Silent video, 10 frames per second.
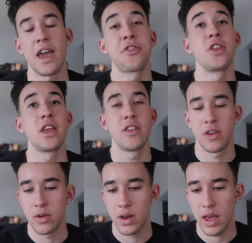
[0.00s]
Anthony
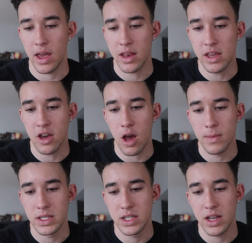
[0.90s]
Dude, and he
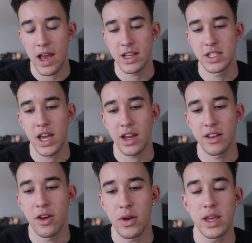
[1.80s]
commented
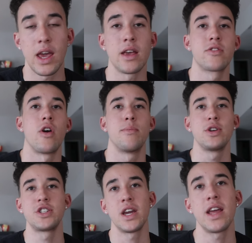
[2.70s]
hashtag Noti Gang. So I
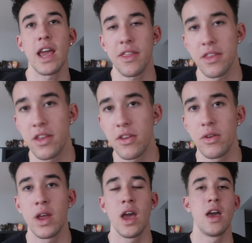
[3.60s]
appreciate it, Anthony
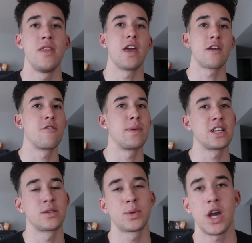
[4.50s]
Dude. Thank you for
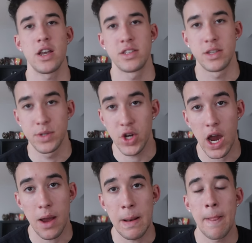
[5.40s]
being
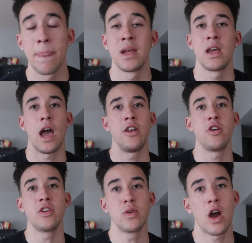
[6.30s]
subscribed. I know
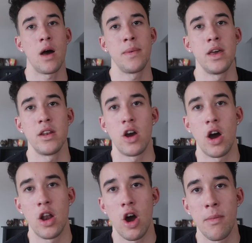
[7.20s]
you comment
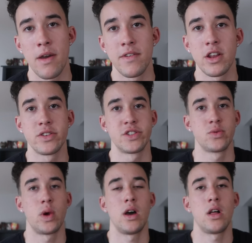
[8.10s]
on all my videos as
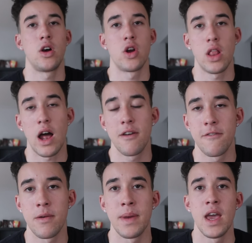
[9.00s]
well, or a lot of
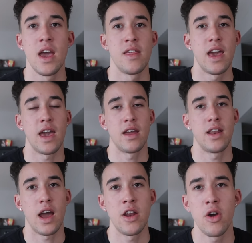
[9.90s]
them.
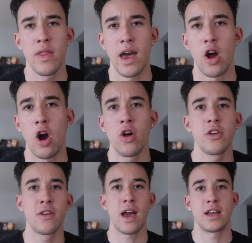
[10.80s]
And I know that all
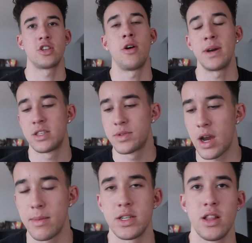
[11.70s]
you guys, all my
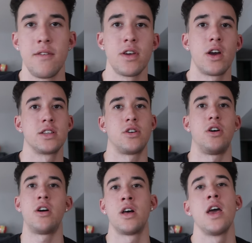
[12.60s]
subscribers, I love you guys
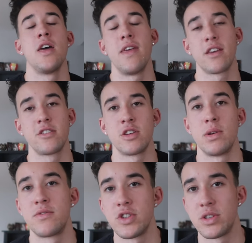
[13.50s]
all. Thank you so
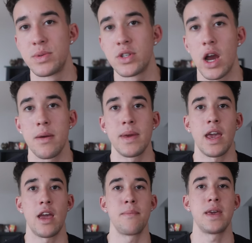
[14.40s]
much for
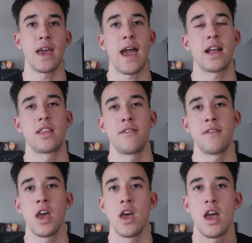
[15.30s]
subscribing and being active.
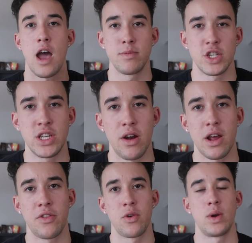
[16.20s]
I'm just
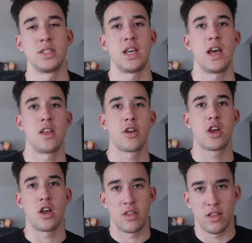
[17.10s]
shouting out the ones that
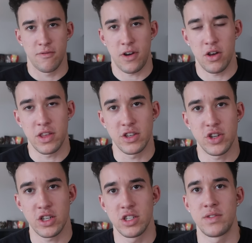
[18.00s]
followed the
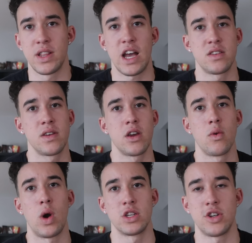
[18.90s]
instructions for last video
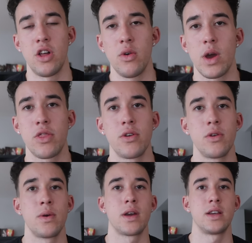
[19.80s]
and watched all the way
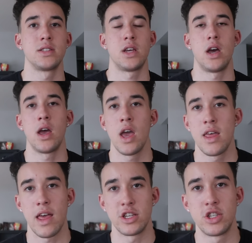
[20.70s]
through, because uh,
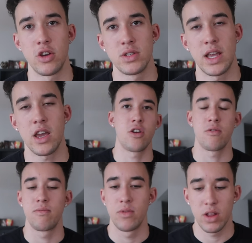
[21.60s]
that shows that
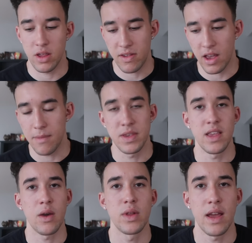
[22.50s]
you're really staying up to
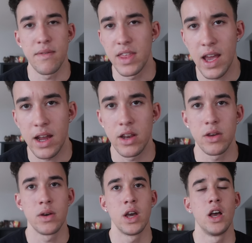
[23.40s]
date with everything I
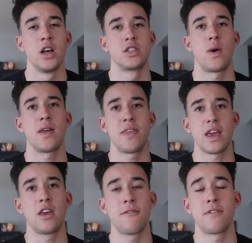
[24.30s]
do. So I
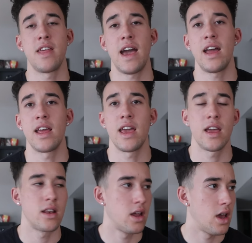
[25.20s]
thank you for that,
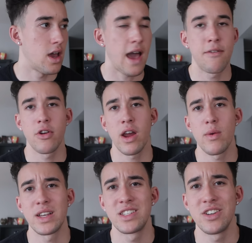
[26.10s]
and uh, have a
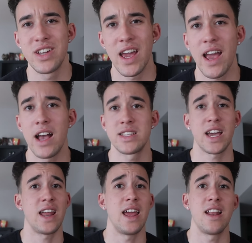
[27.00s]
great rest of your day, guys.
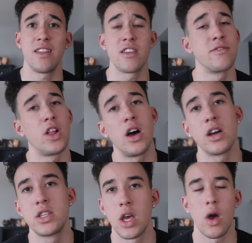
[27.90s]
I gotta edit this
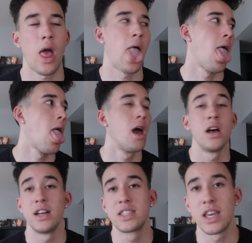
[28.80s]
vlog, so
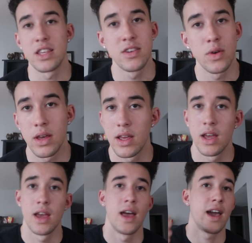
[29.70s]
let's get to it.
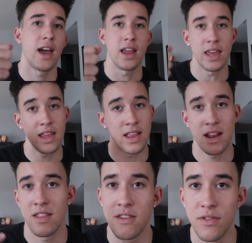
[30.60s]
I gotta eat and
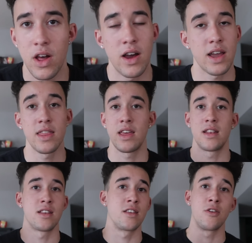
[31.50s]
edit this vlog and
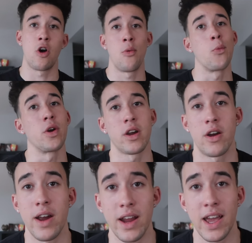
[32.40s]
then do homework.
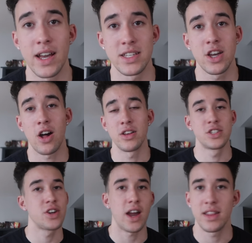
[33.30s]
All right, guys,
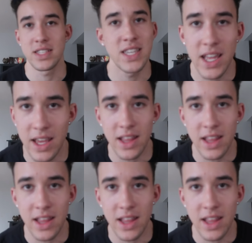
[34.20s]
college grind, let's get